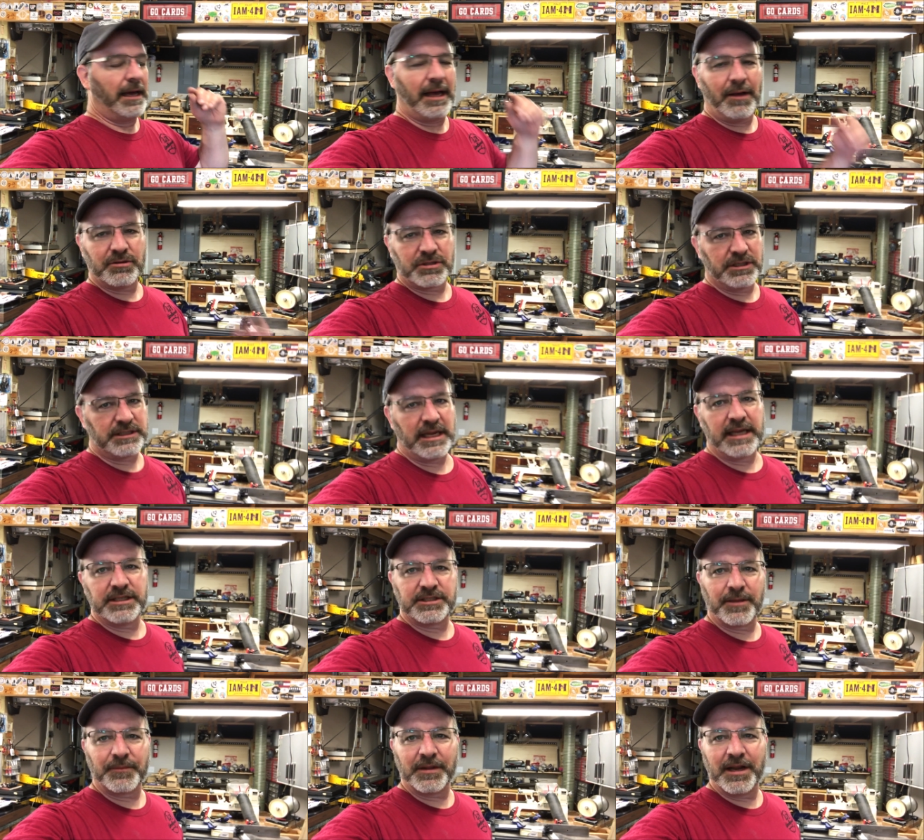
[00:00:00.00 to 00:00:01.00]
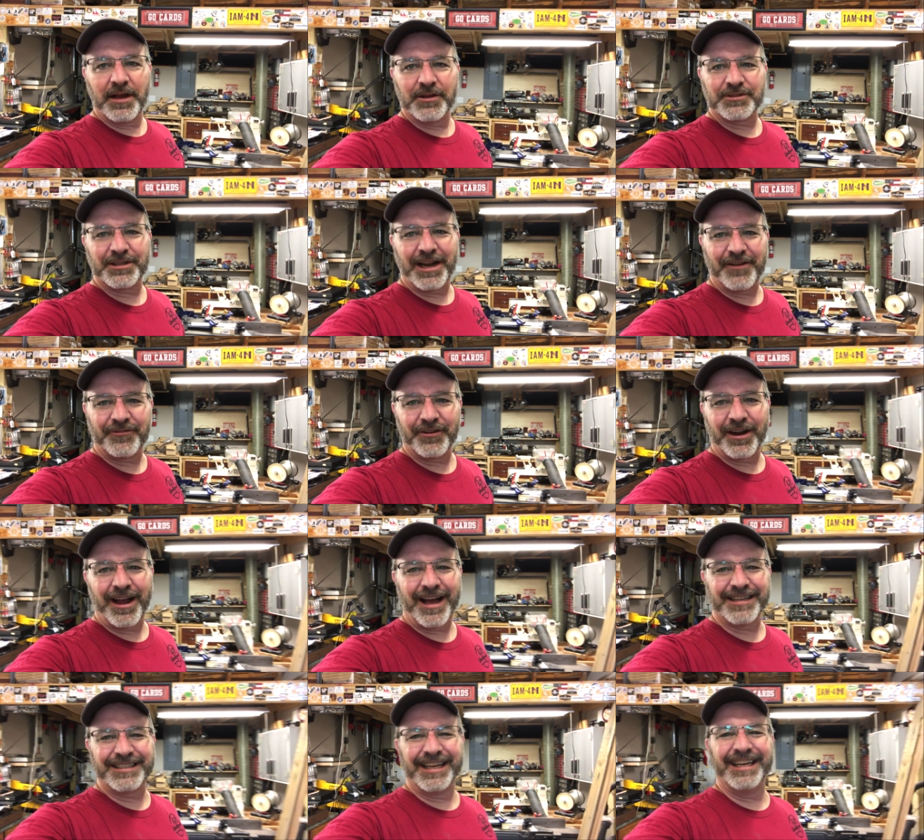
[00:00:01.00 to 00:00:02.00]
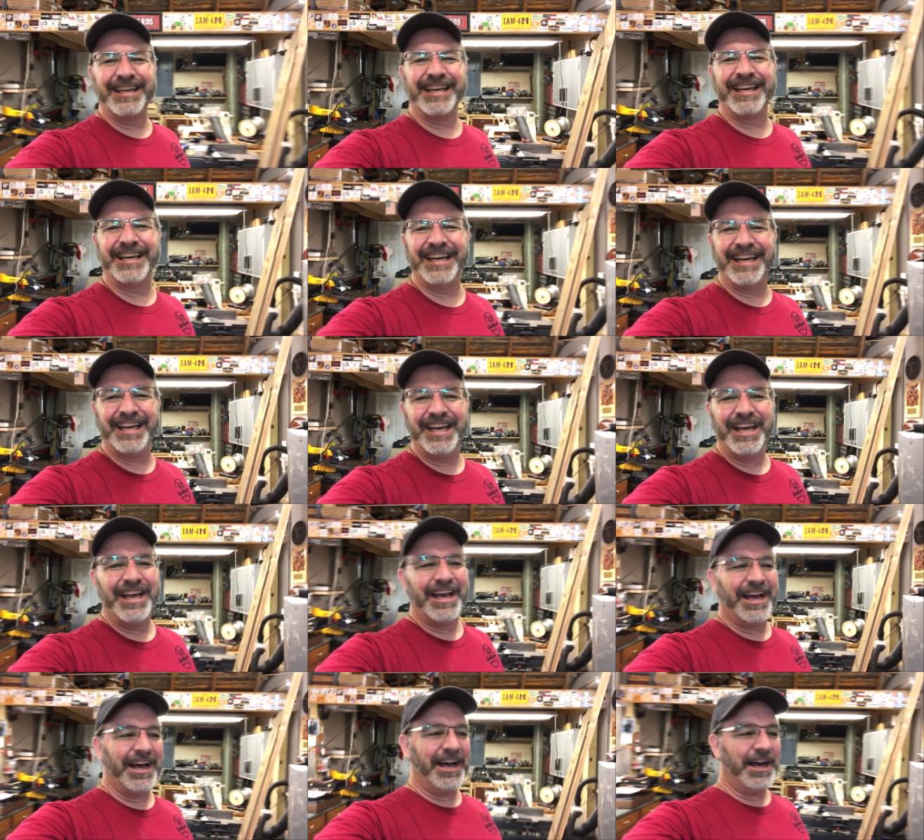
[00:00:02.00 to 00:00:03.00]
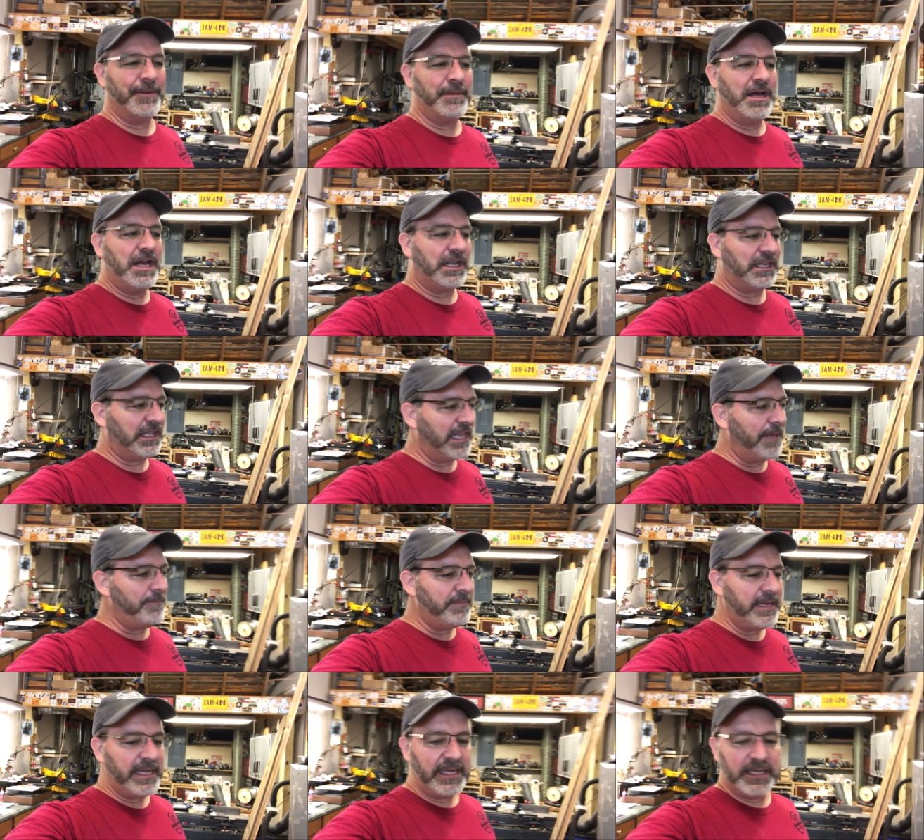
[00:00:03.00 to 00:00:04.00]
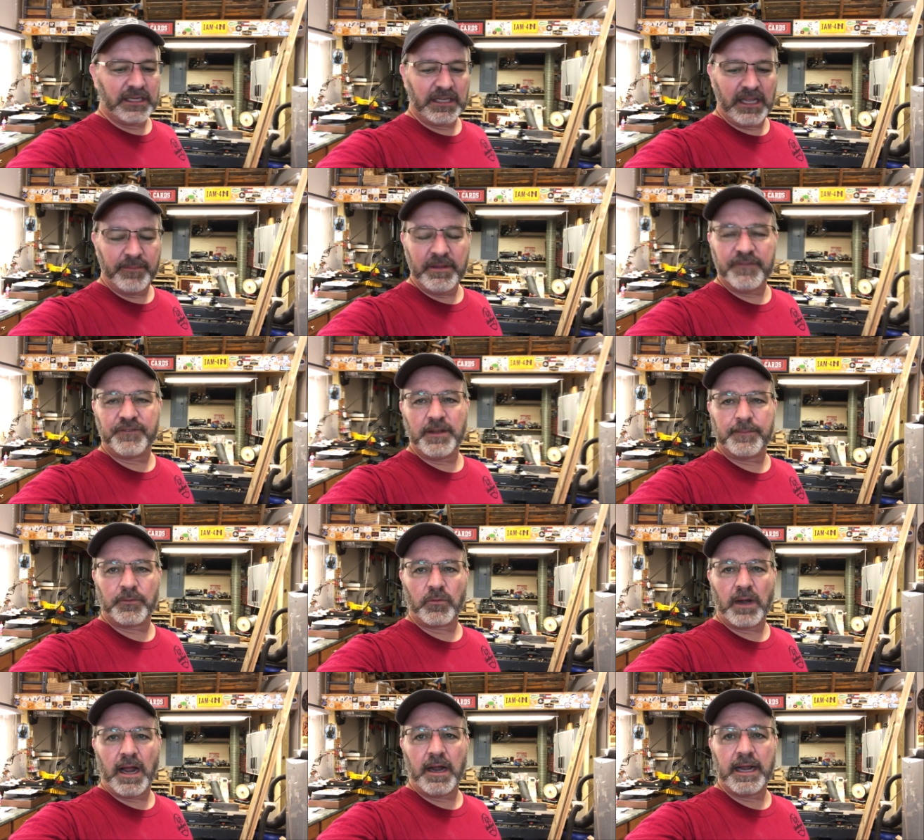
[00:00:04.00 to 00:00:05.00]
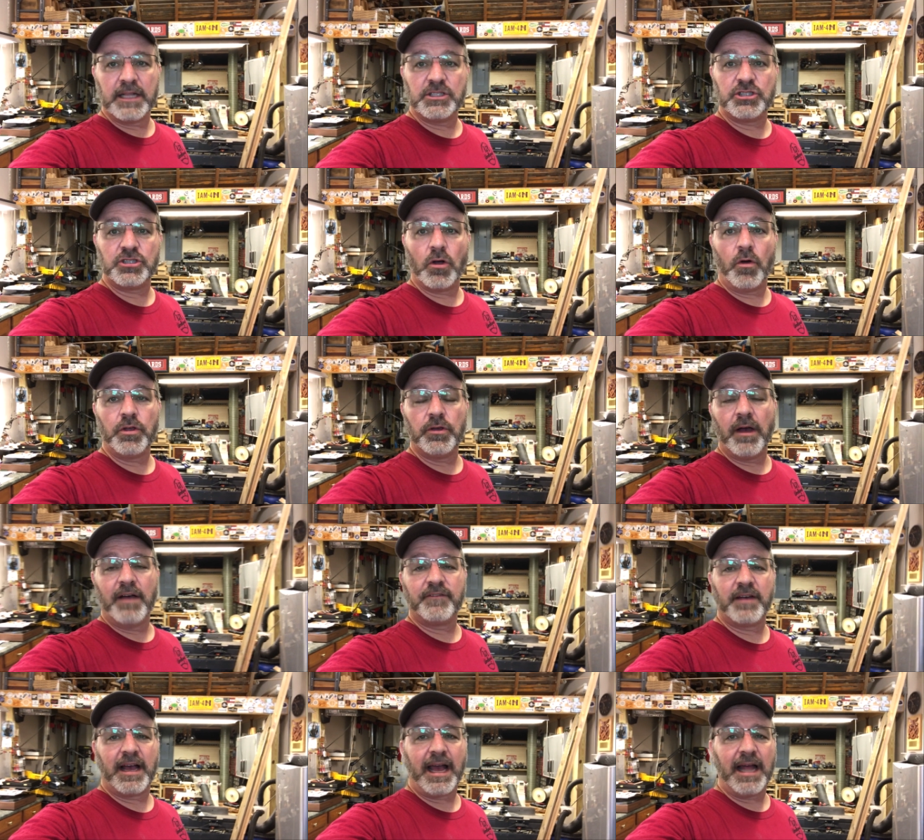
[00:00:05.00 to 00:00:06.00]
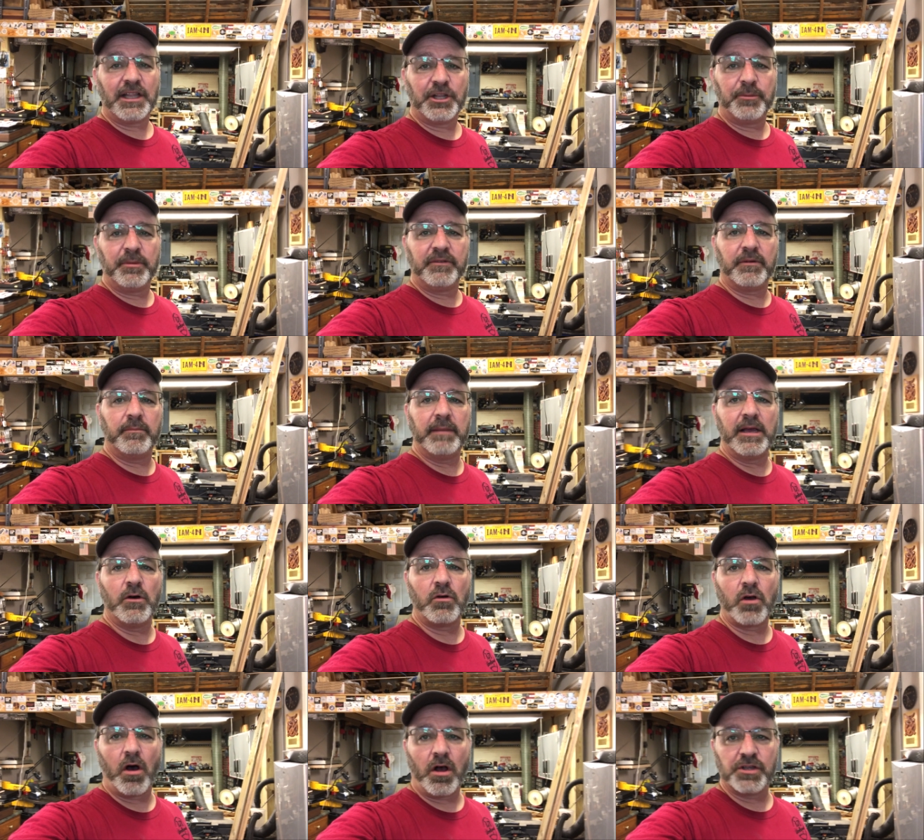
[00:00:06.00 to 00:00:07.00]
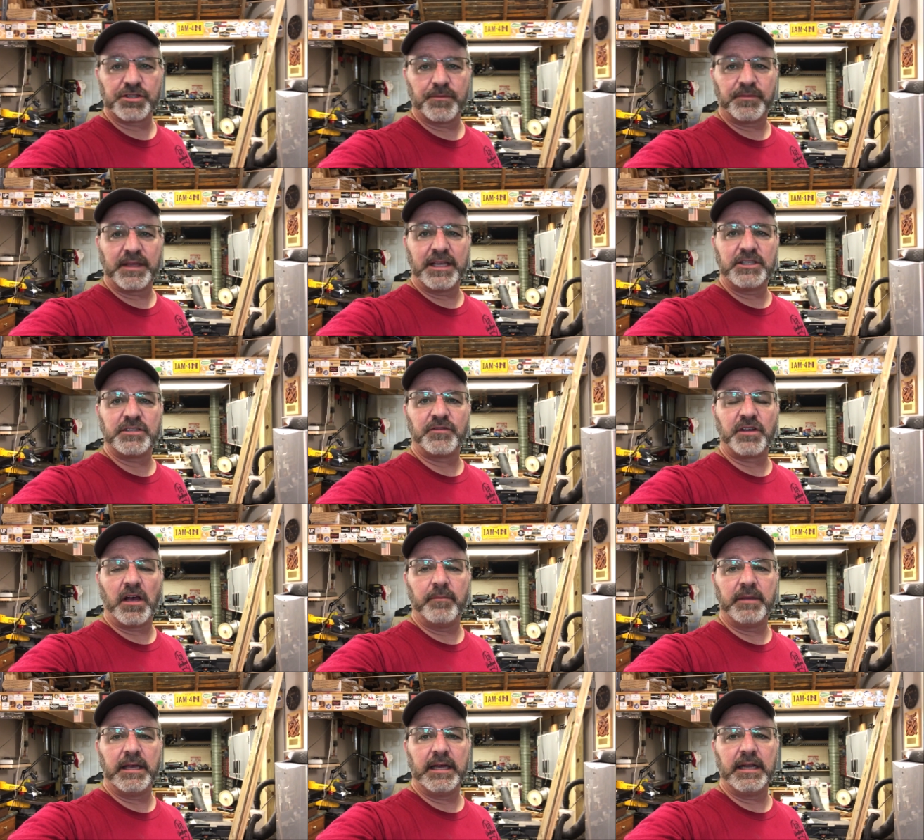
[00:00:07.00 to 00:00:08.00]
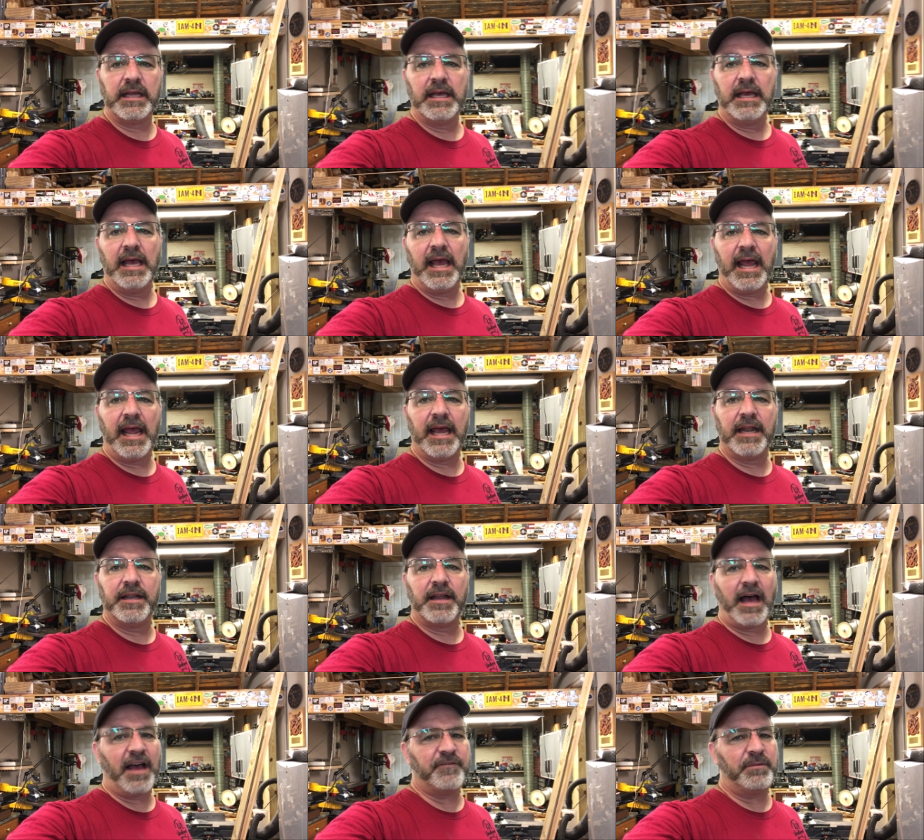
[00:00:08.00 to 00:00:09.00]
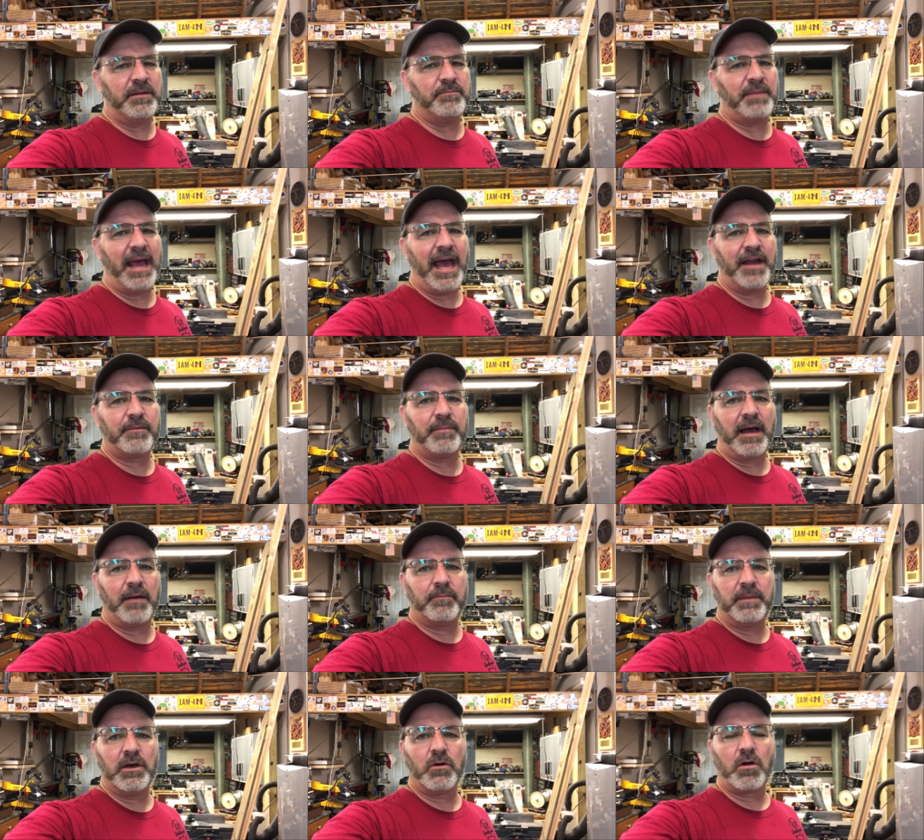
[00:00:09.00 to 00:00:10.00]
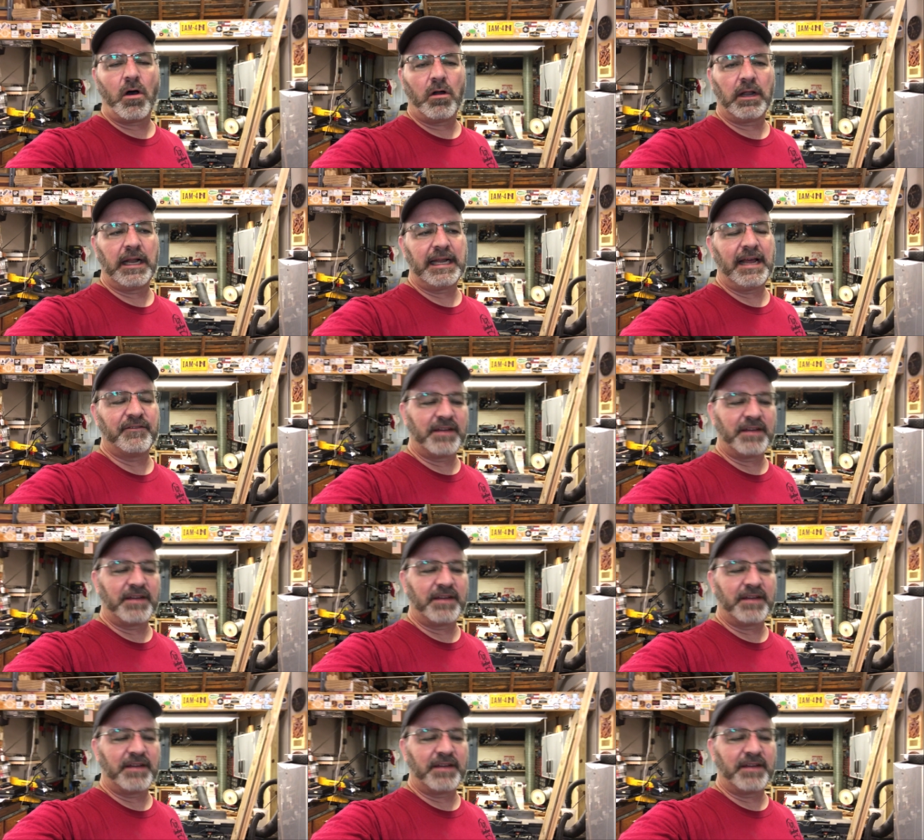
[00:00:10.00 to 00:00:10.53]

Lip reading: I was going to tell you something else and I forgot. Let me flip around and show you. I got a little bit of a mail call. Some things have come in, and I've been bad about mail call lately.